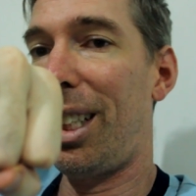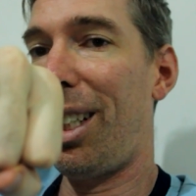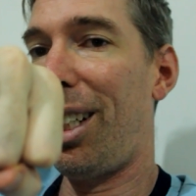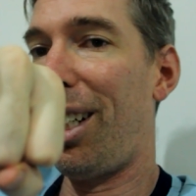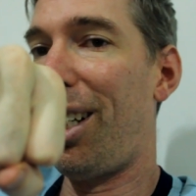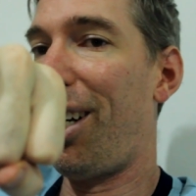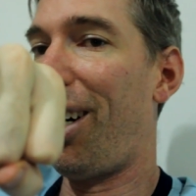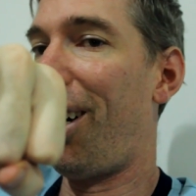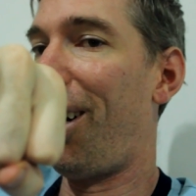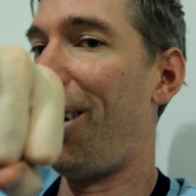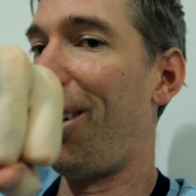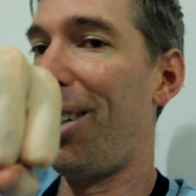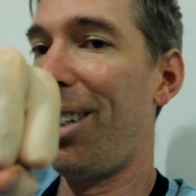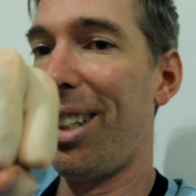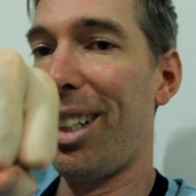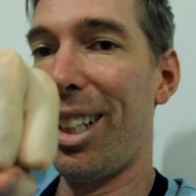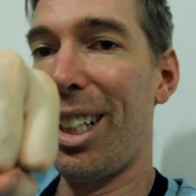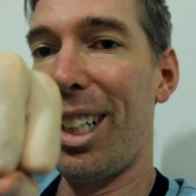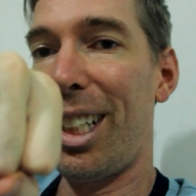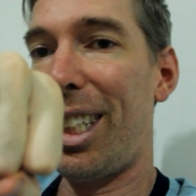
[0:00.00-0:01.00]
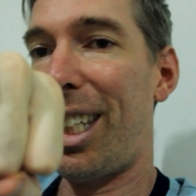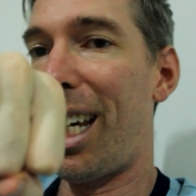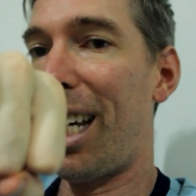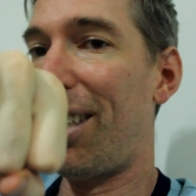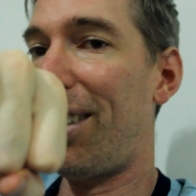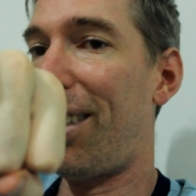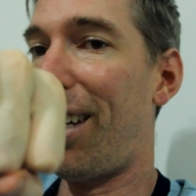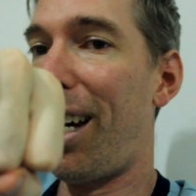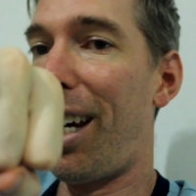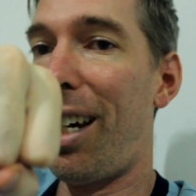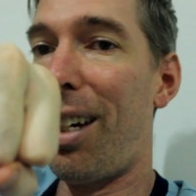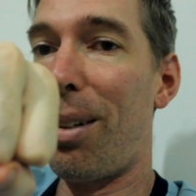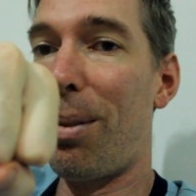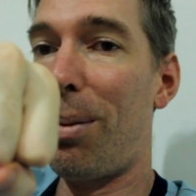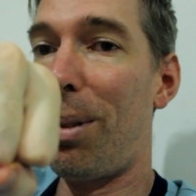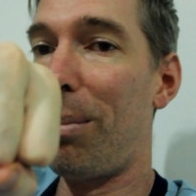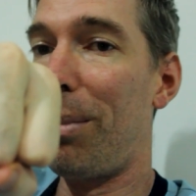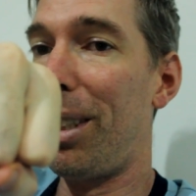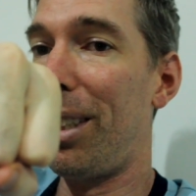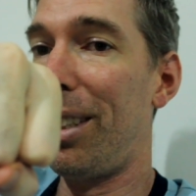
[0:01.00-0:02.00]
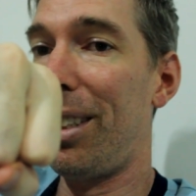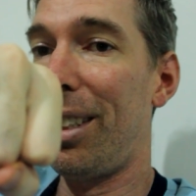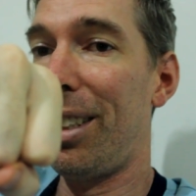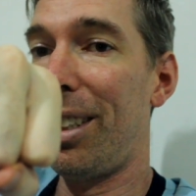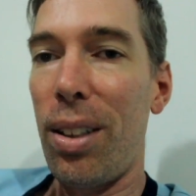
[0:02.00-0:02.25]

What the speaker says: you know, can't say I hit a woman.